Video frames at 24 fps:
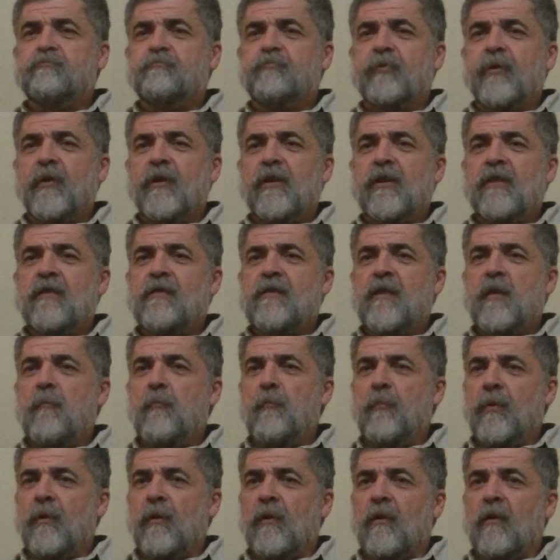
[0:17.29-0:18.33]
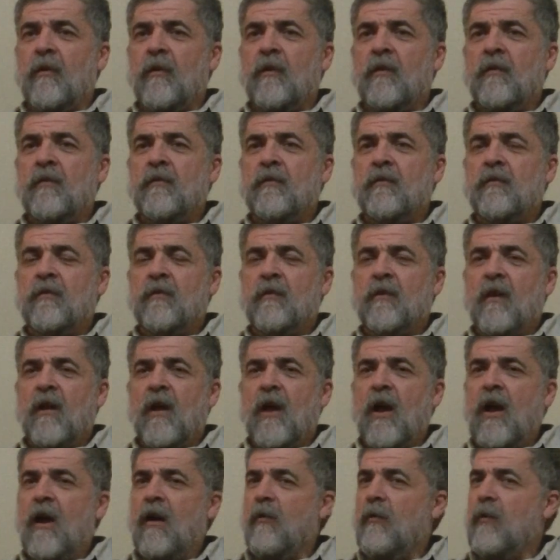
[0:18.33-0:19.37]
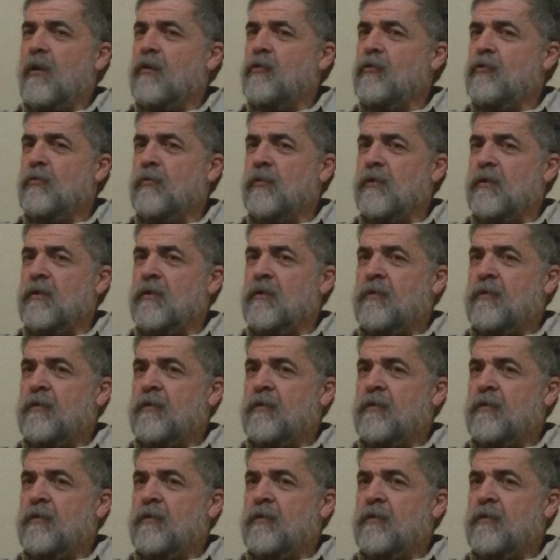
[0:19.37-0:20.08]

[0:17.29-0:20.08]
pretty simple how I do it.